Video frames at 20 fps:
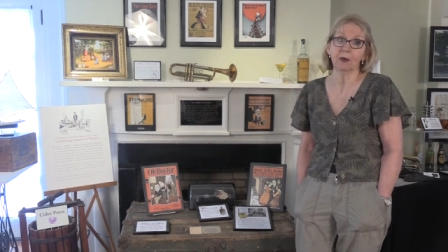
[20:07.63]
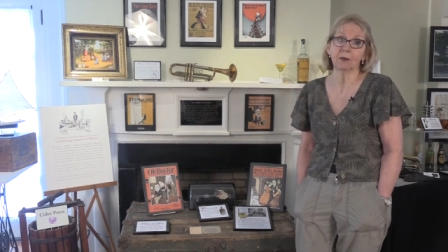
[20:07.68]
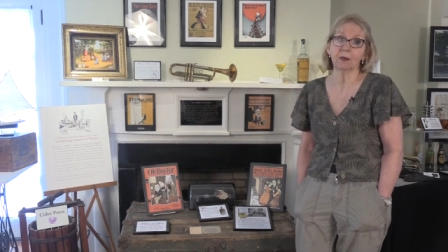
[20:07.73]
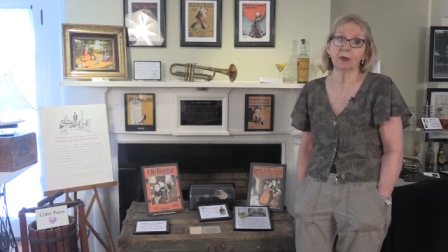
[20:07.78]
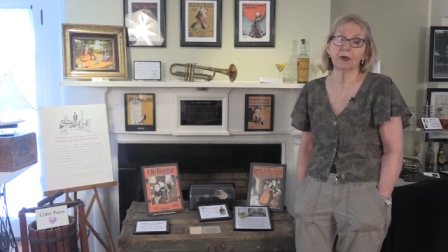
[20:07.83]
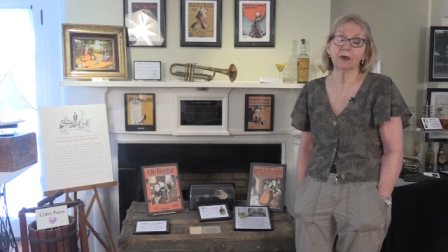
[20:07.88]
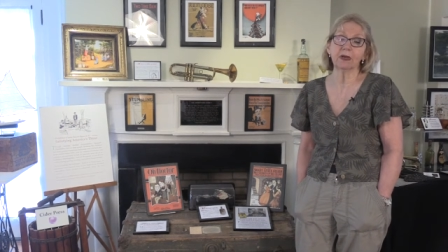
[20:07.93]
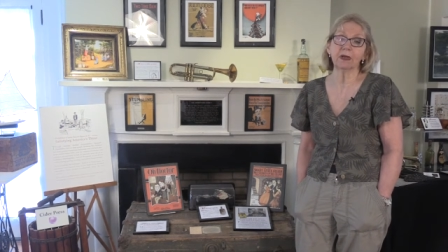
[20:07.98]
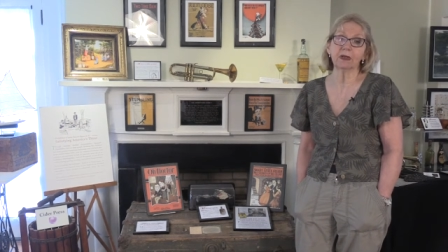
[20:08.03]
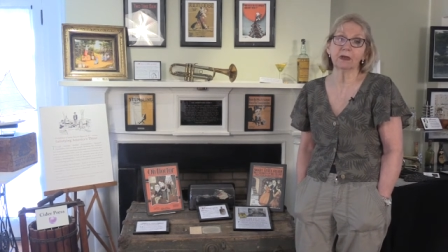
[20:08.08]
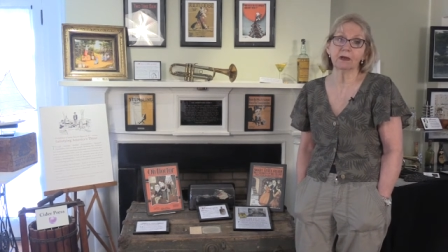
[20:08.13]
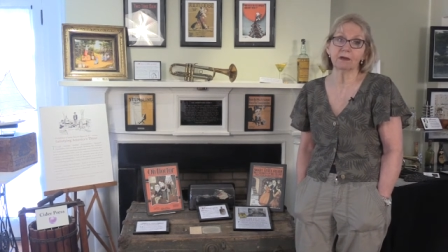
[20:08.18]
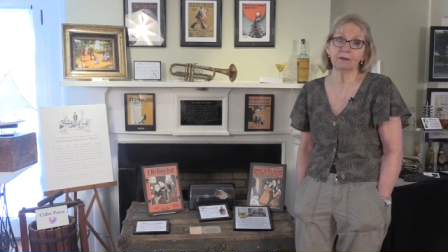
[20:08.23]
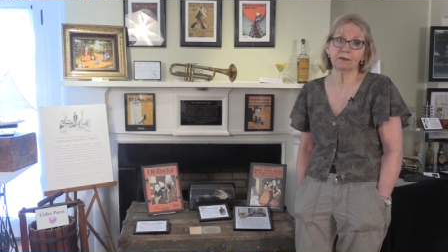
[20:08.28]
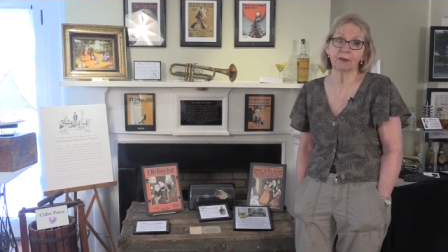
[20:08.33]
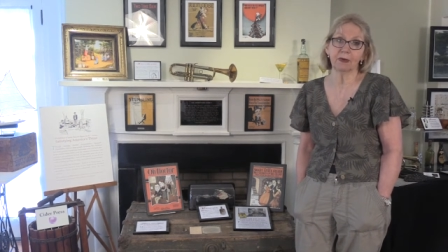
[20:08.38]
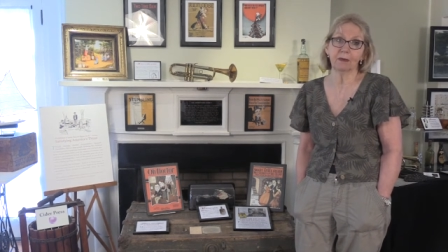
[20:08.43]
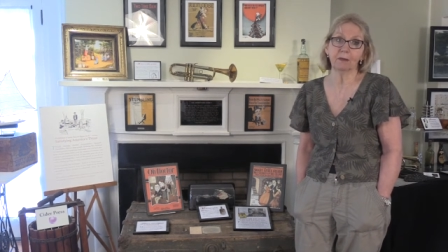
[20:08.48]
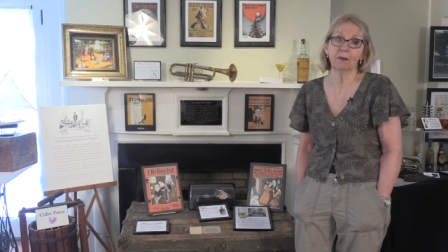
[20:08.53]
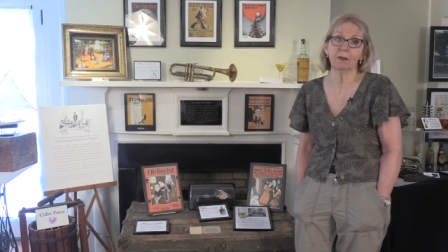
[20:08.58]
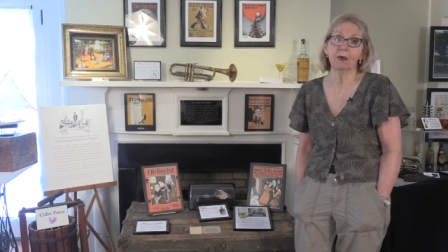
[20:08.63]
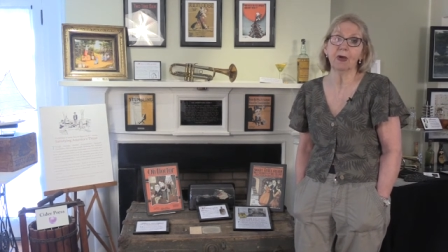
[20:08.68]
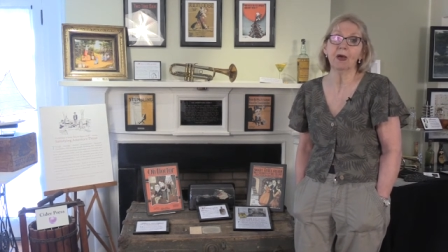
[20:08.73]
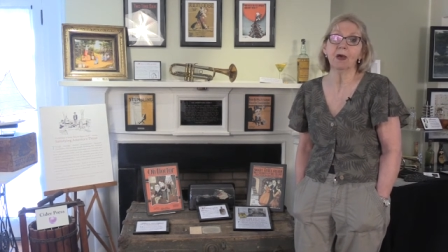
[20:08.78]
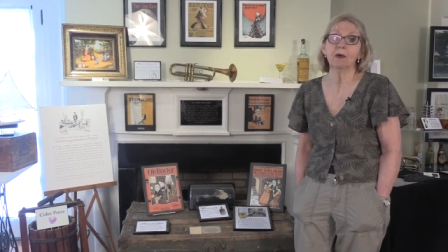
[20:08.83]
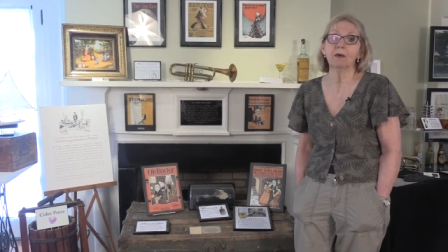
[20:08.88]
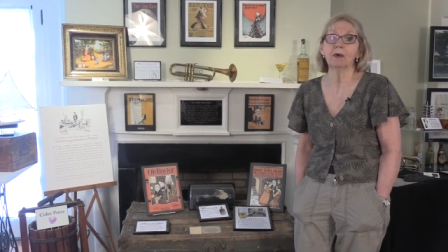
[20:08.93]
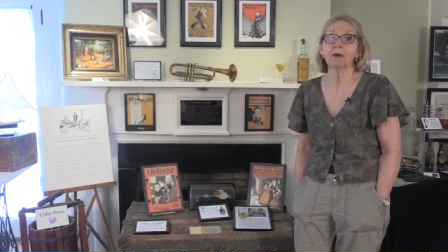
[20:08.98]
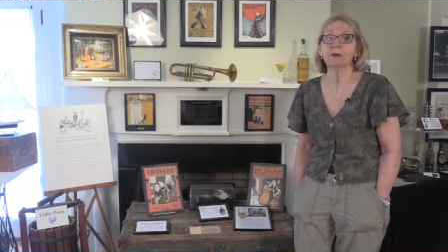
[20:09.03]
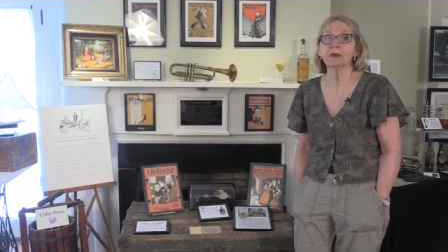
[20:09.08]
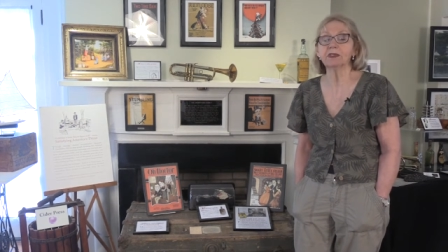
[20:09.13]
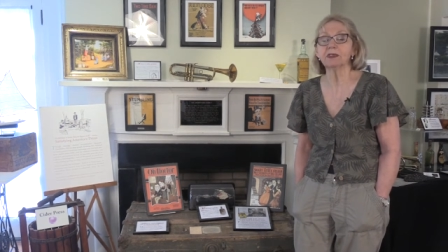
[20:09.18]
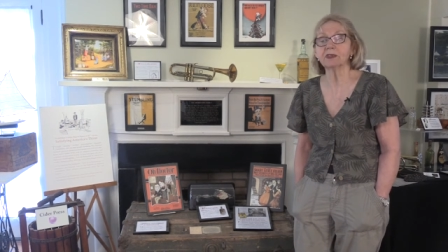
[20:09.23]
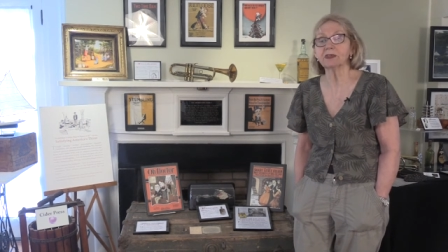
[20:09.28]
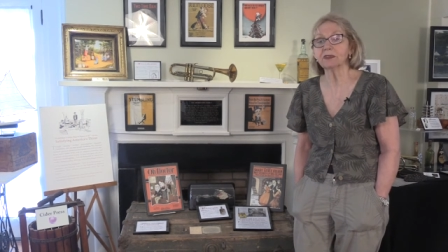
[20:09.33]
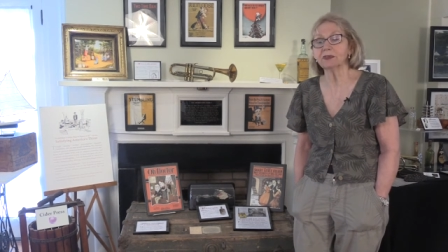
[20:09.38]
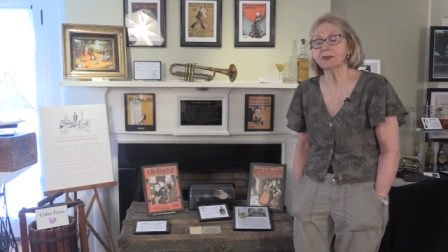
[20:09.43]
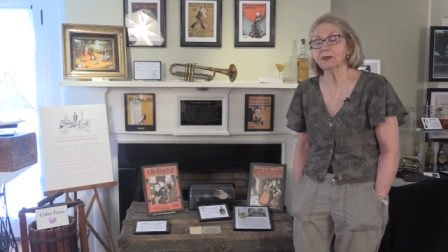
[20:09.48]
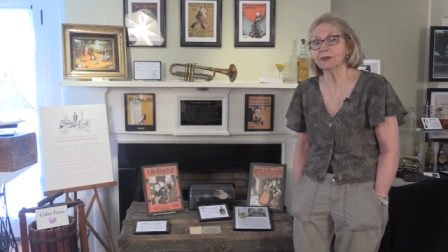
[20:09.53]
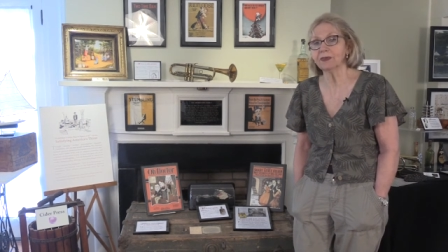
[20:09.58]
Where did it come from? Well, we
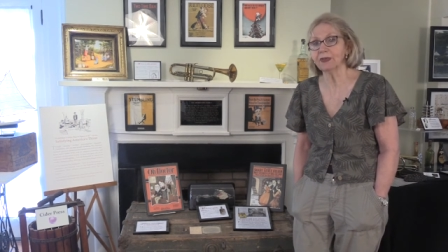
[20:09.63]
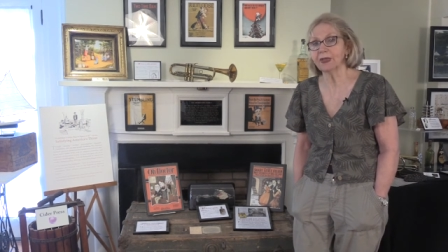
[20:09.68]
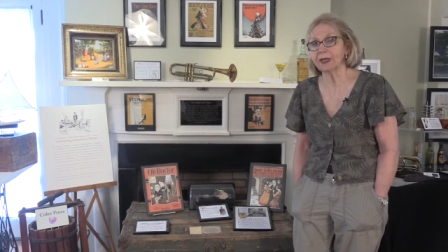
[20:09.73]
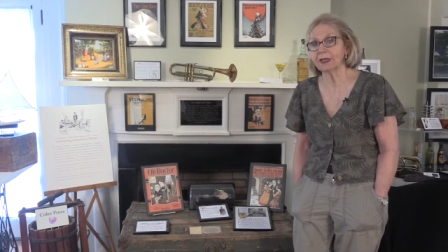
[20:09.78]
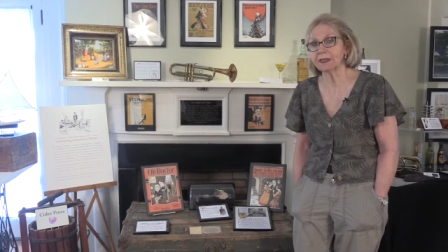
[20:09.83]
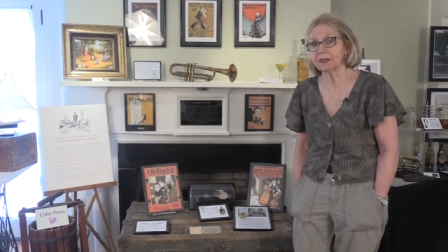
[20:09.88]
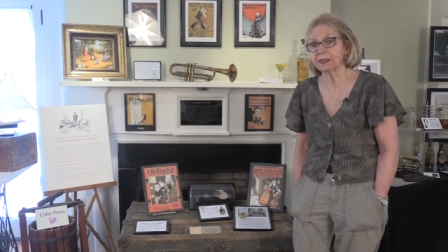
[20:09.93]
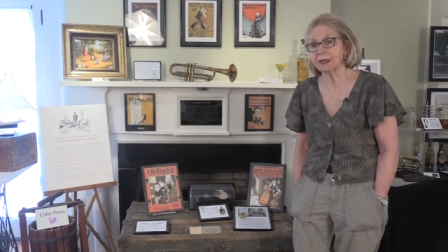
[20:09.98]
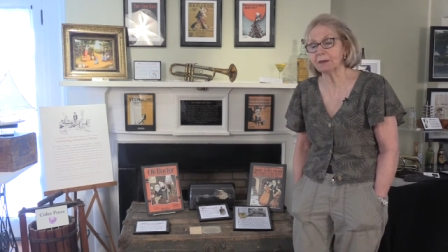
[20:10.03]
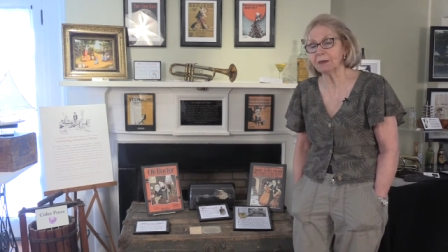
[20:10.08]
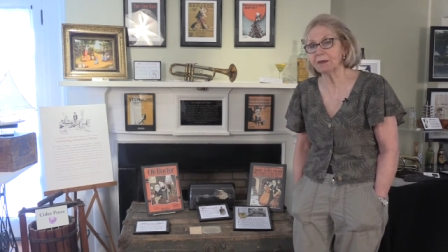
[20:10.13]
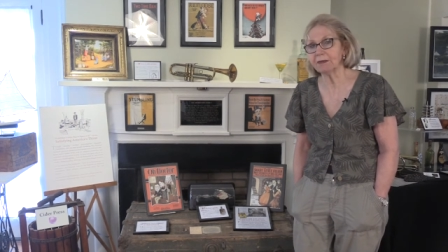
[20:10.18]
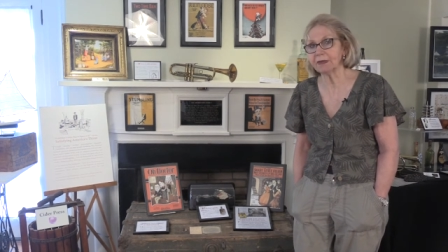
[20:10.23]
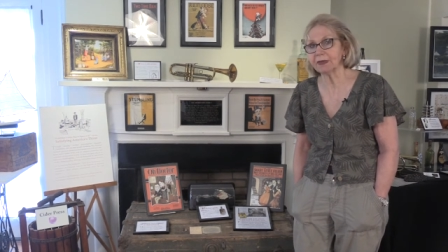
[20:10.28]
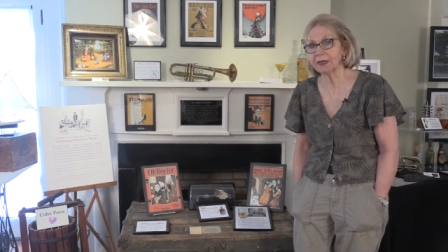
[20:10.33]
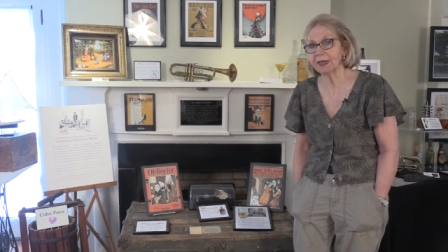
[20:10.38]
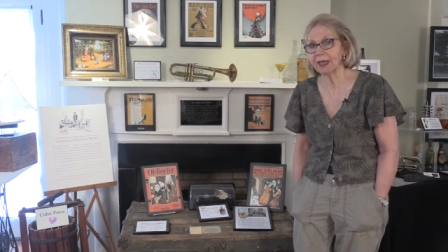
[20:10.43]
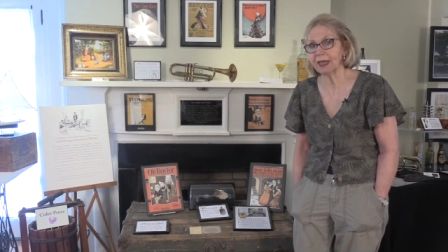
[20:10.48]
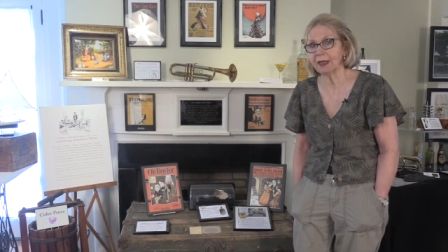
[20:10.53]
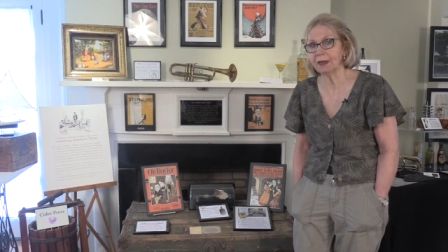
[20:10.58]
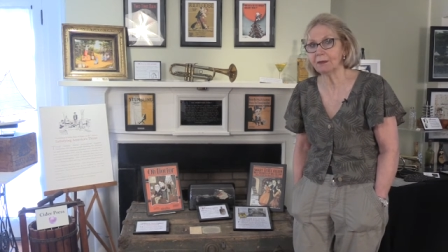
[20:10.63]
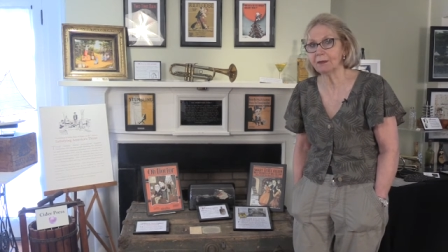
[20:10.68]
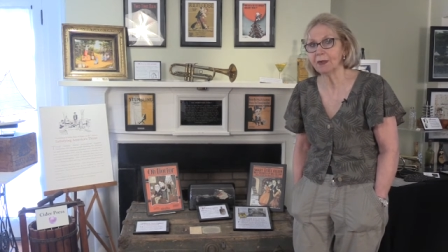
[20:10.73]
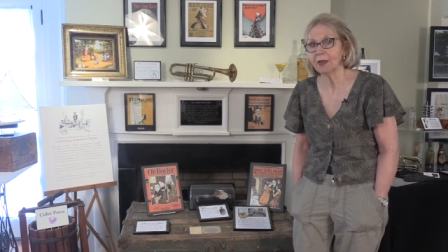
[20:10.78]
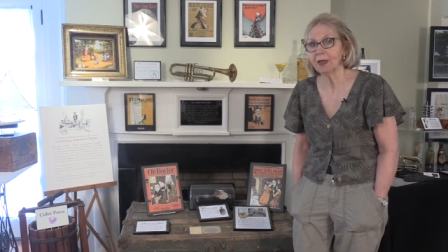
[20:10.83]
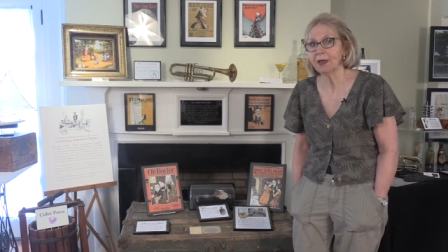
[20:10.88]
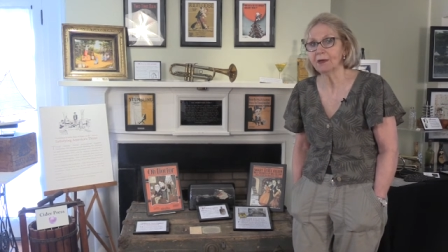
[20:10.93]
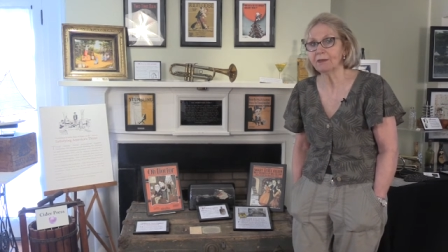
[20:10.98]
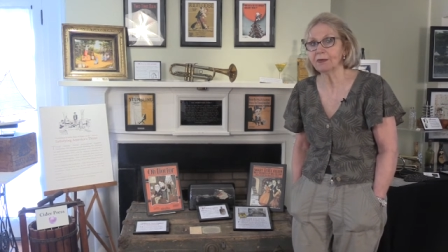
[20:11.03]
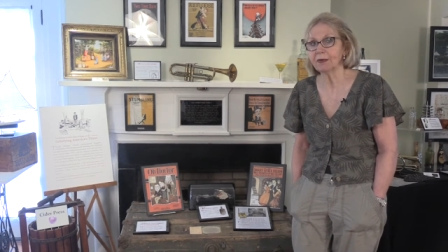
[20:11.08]
just learned that some of it came